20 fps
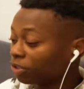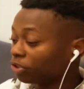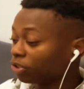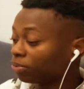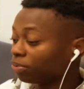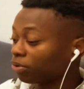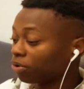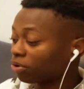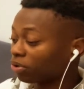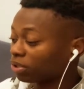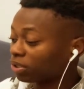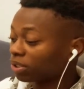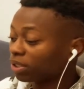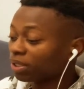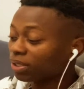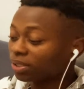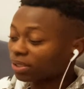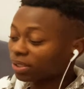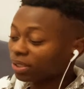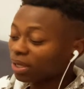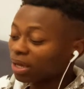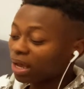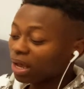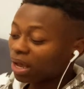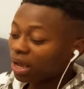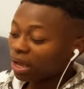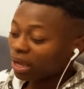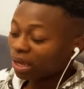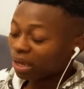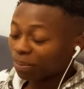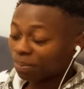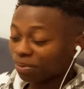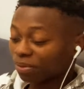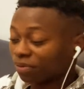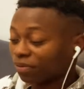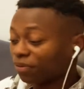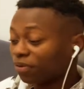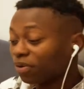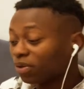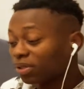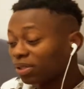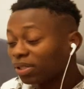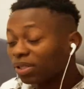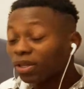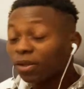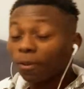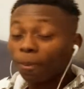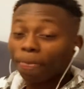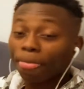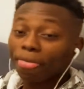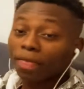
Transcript: Tribute Concert, episode forty.